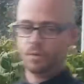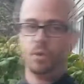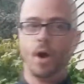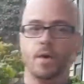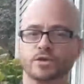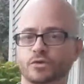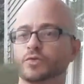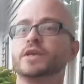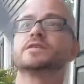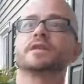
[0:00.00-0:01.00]
We always
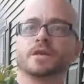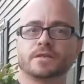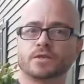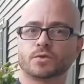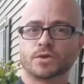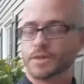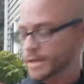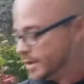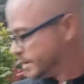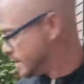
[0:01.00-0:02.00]
threw these things. This was the thing you had to